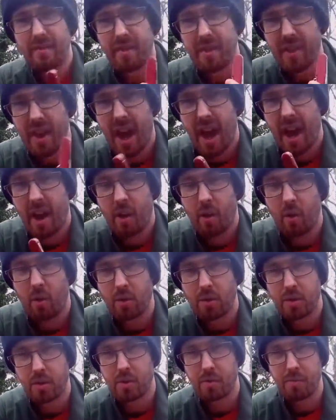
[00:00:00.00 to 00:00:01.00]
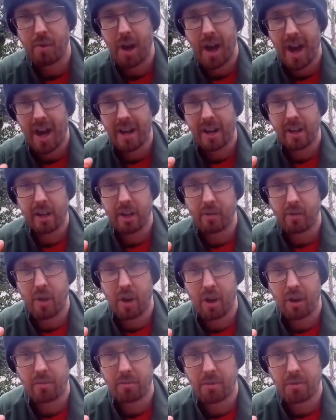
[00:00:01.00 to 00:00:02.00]
either that or sort of my Anglo
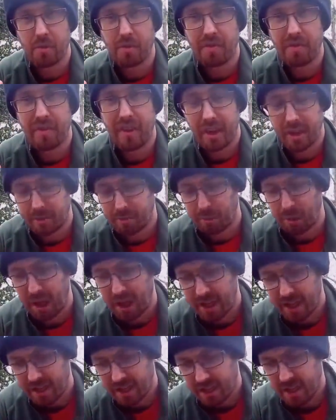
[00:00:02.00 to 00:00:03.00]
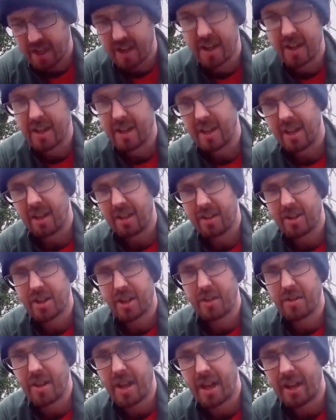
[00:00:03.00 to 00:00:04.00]
arm sort of fixed blade. I'll
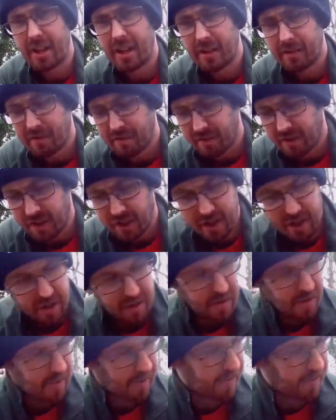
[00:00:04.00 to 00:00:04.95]
show you that in another video.